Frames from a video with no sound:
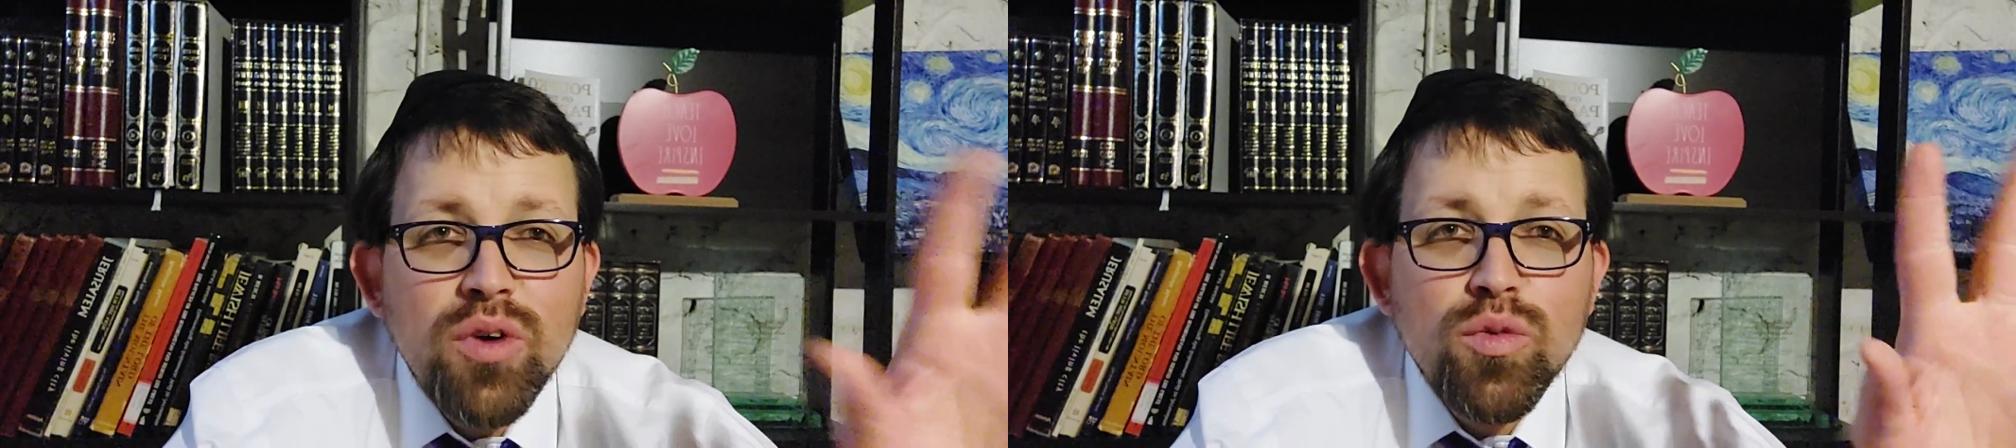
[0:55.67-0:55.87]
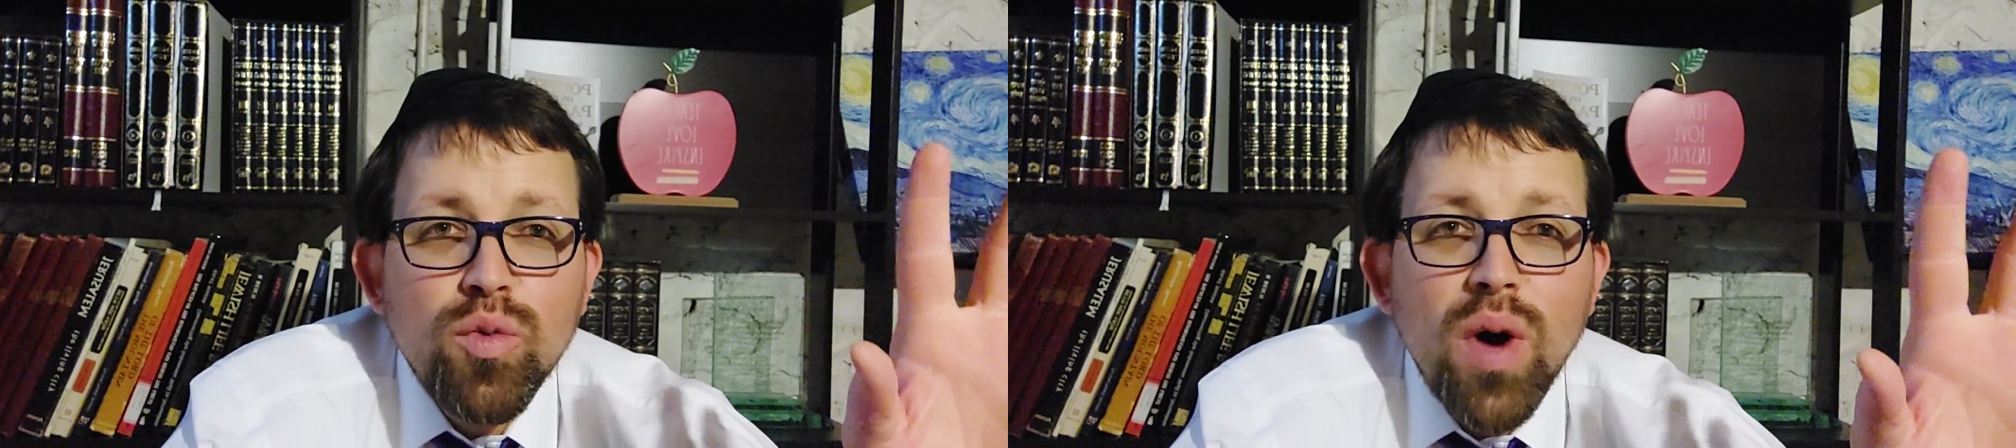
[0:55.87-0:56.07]

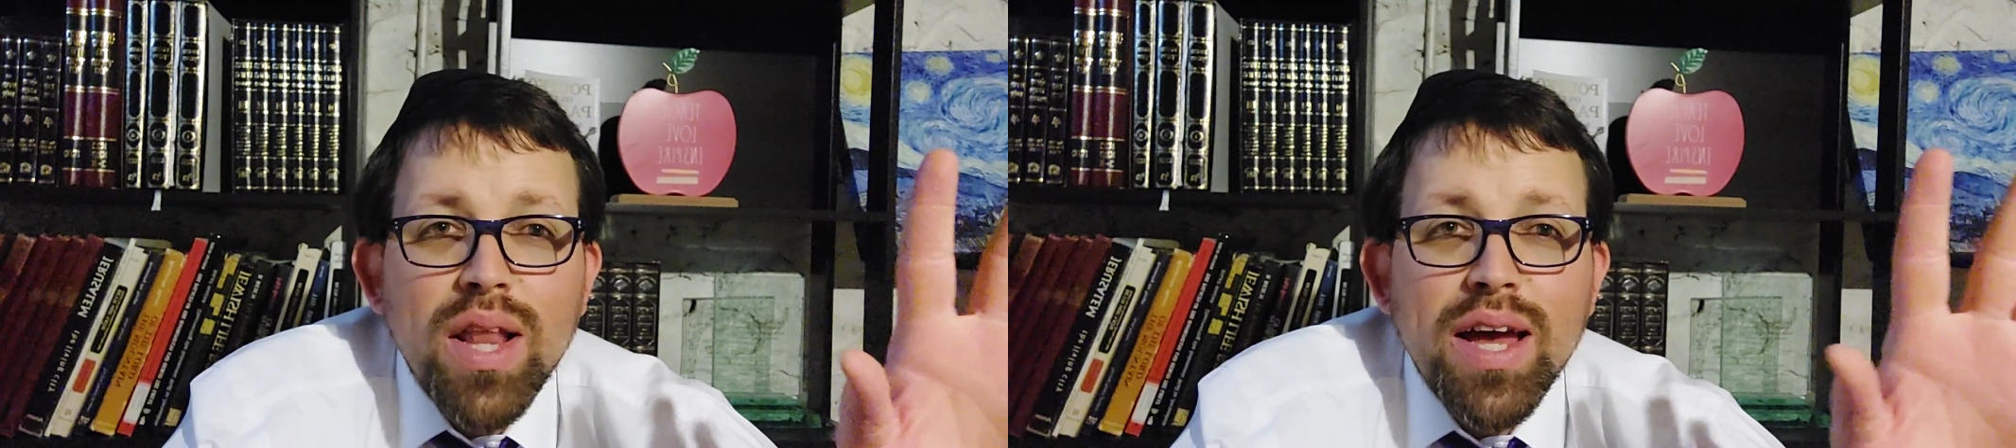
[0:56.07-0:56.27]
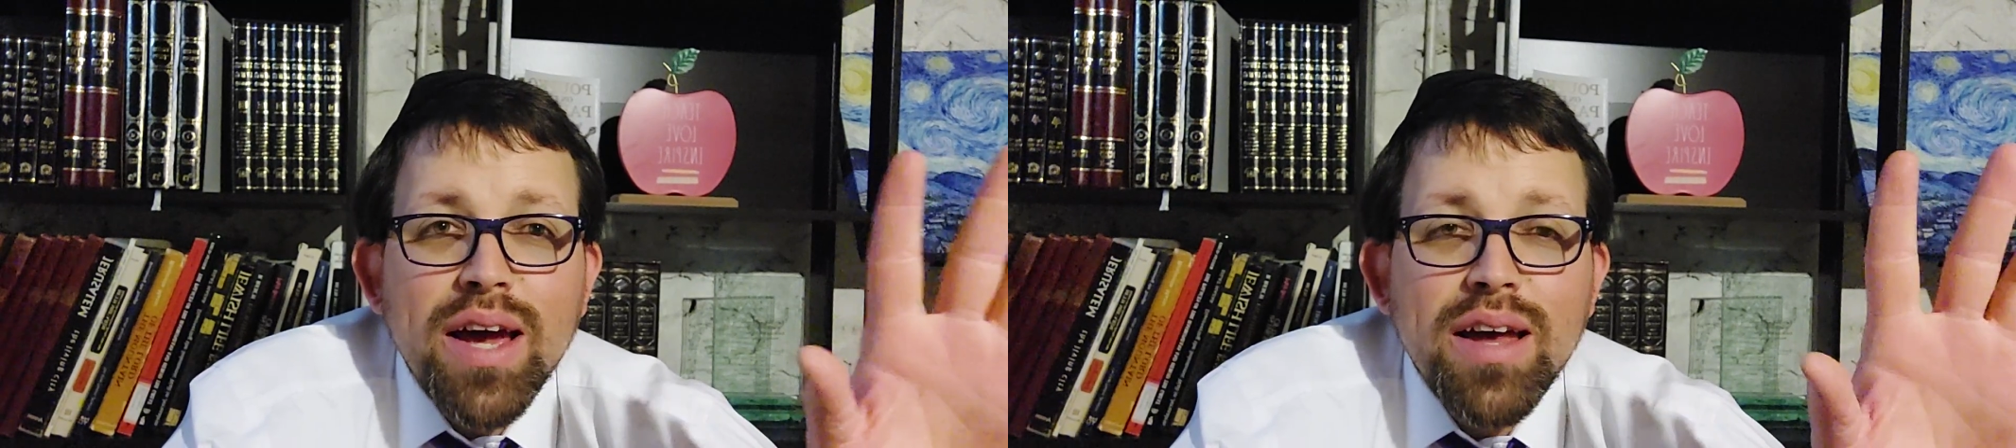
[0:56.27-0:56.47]

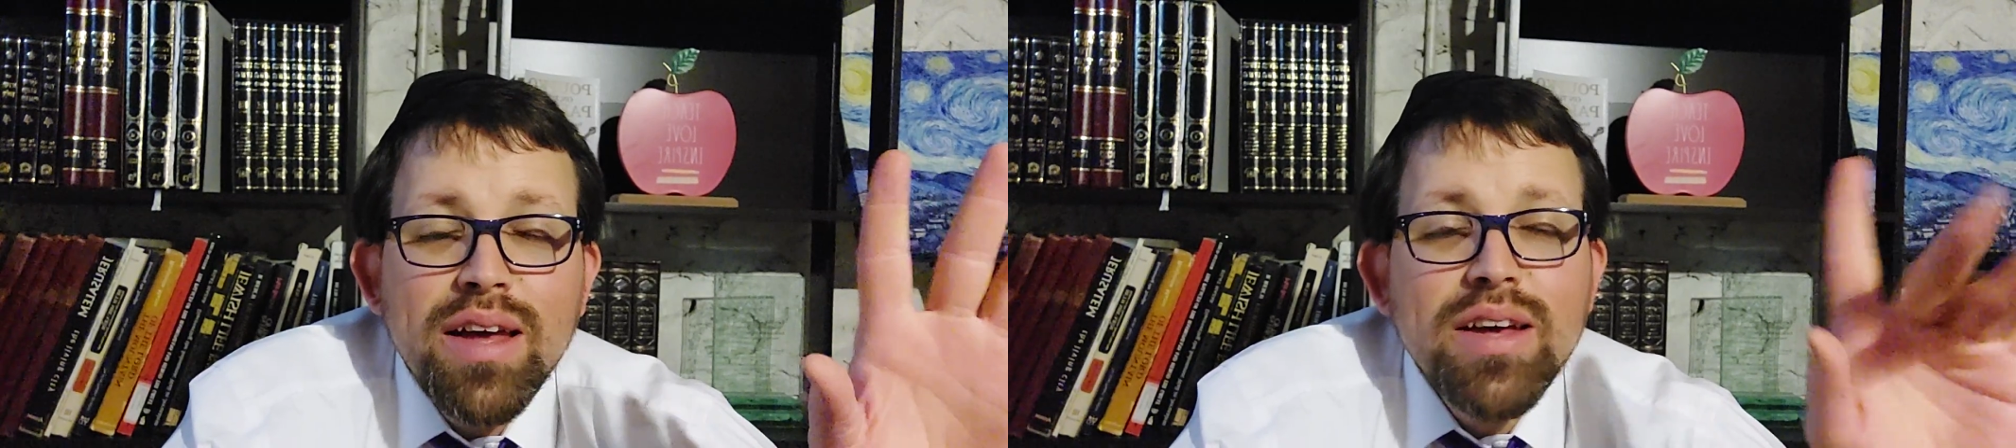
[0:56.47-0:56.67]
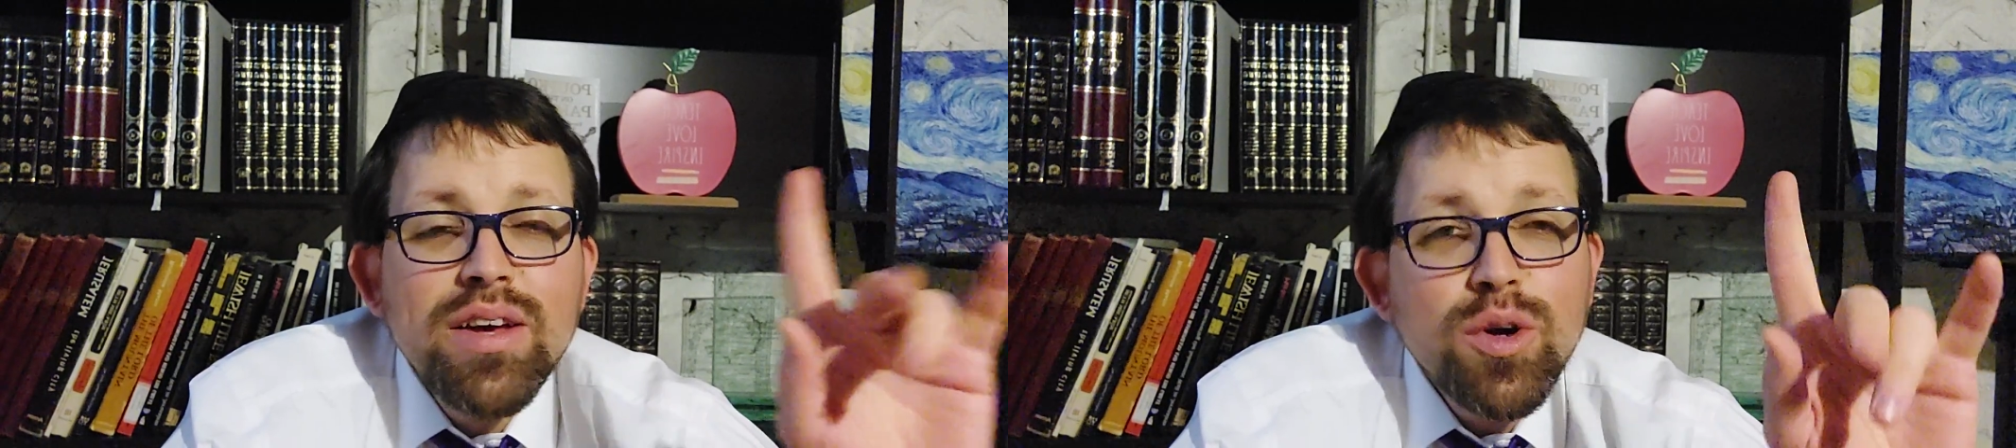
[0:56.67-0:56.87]
Voila,
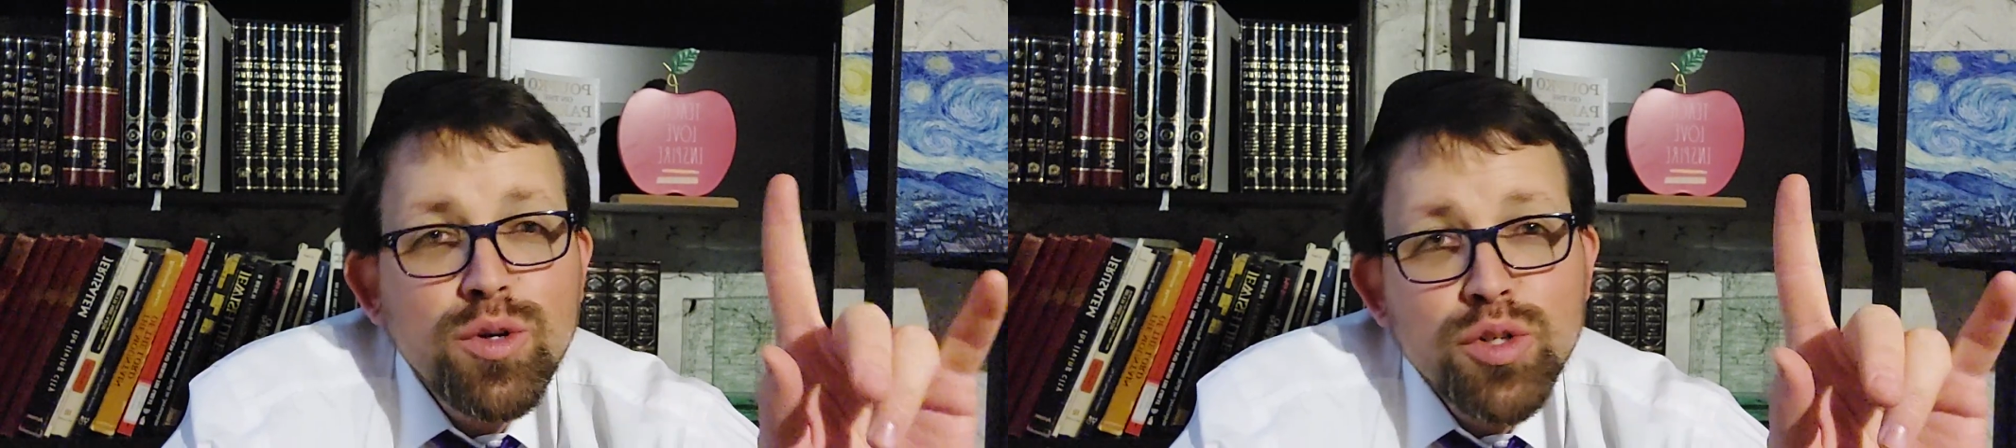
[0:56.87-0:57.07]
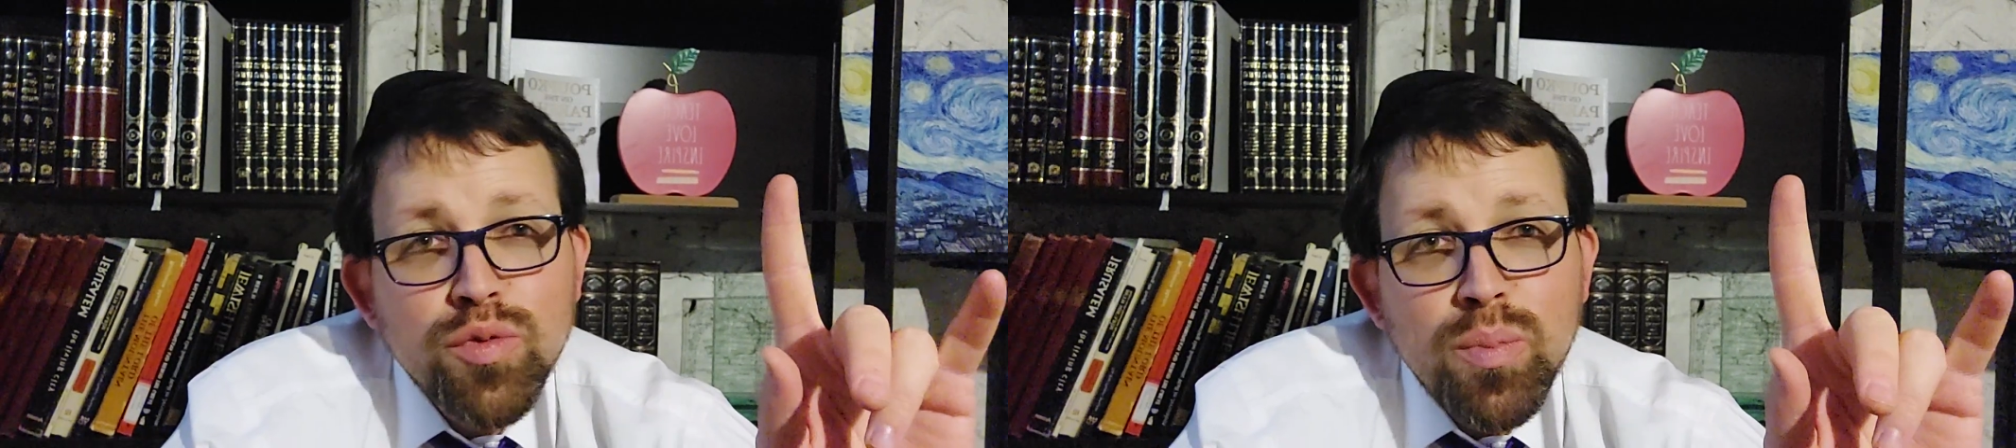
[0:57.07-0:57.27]

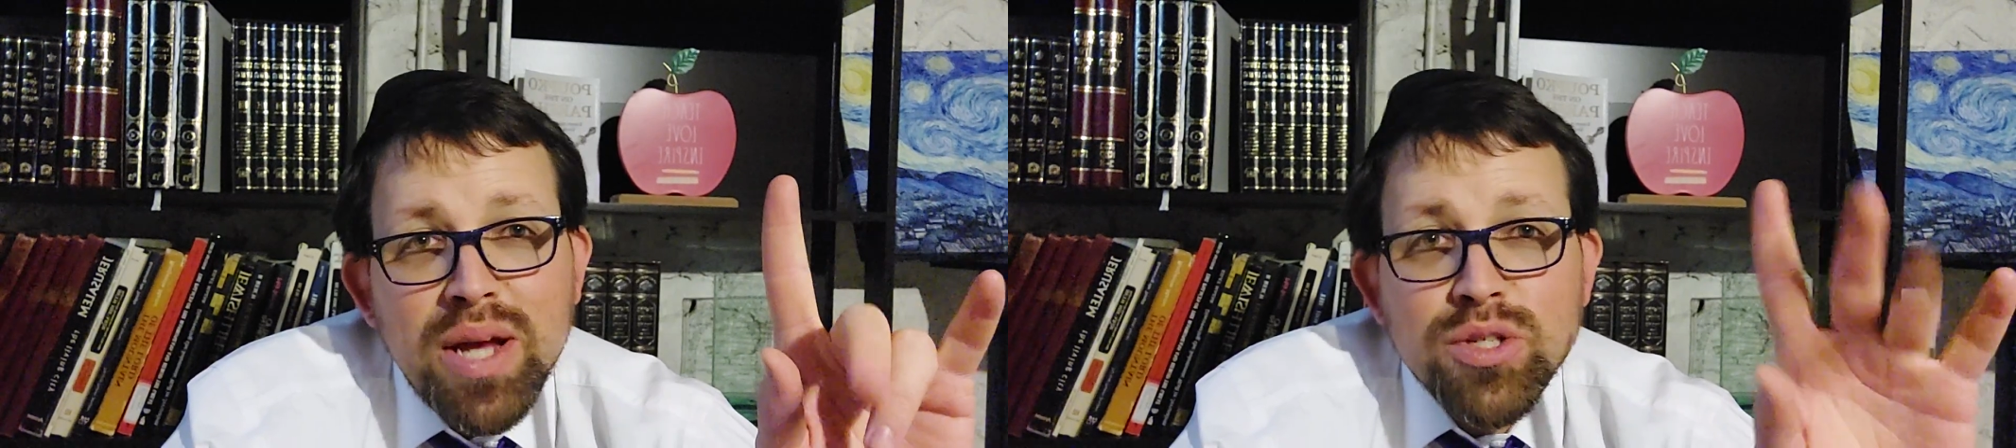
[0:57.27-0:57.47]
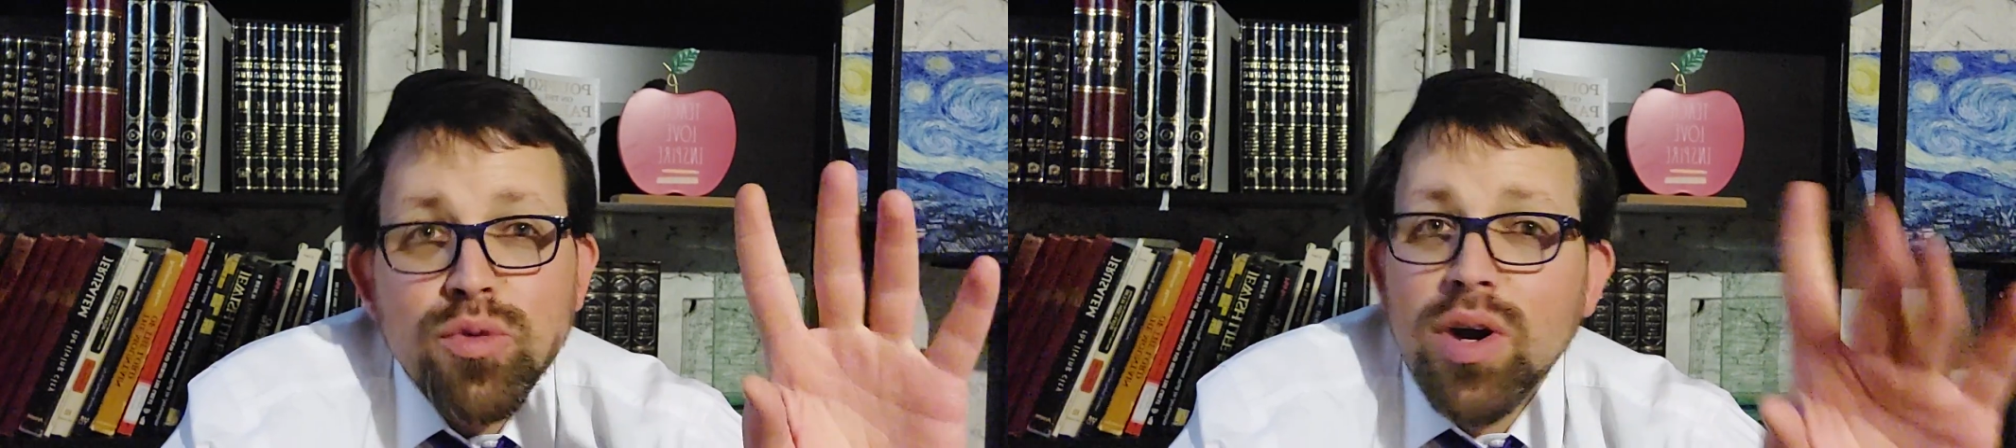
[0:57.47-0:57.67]
kosher for
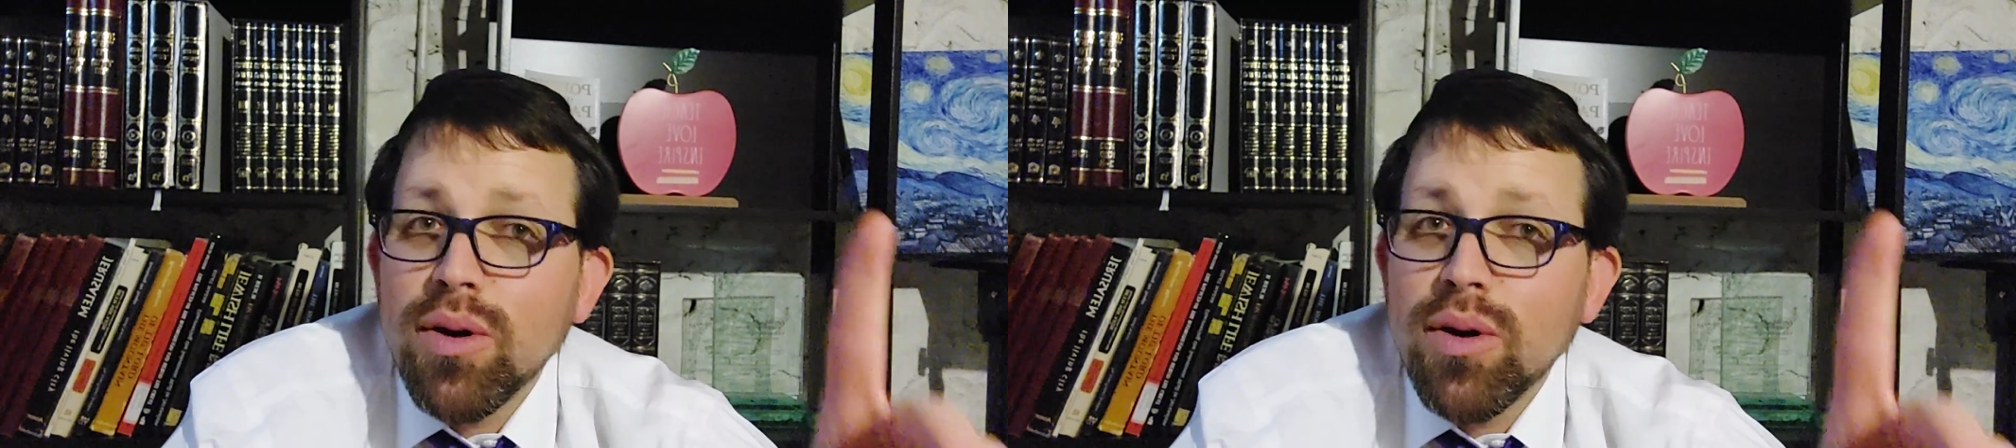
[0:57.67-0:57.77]
Passover.